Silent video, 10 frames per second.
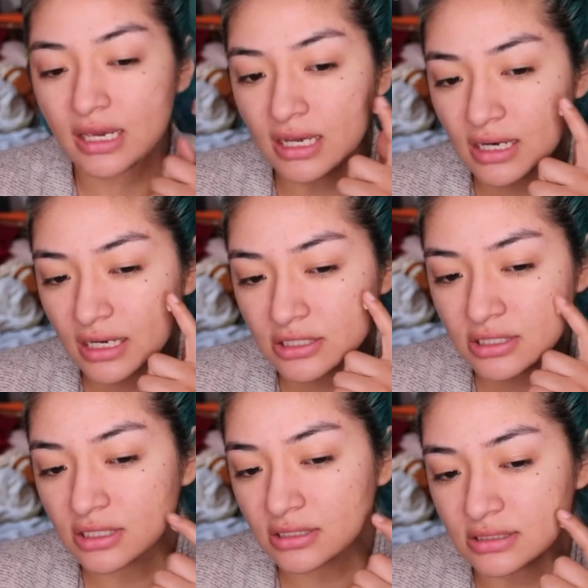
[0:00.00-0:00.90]
And I'm just
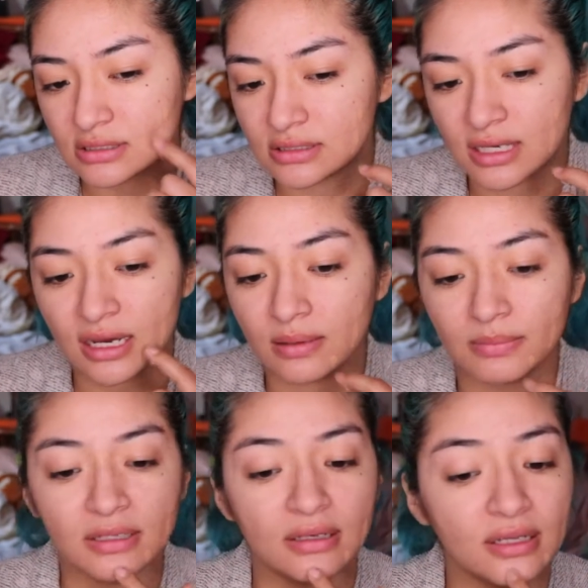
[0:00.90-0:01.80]
going to dab
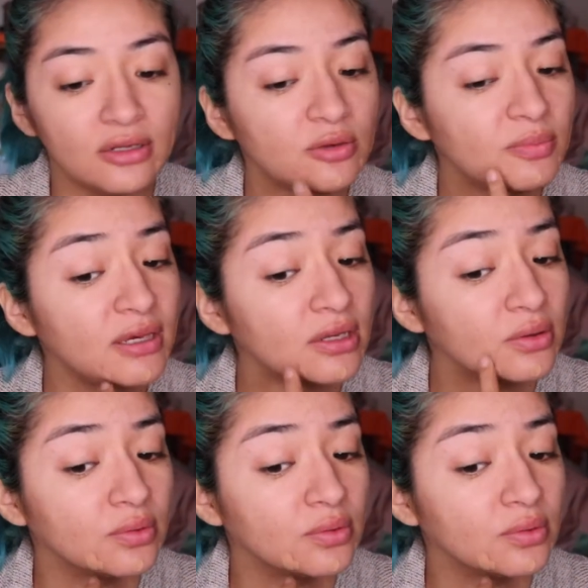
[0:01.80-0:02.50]
a little bit.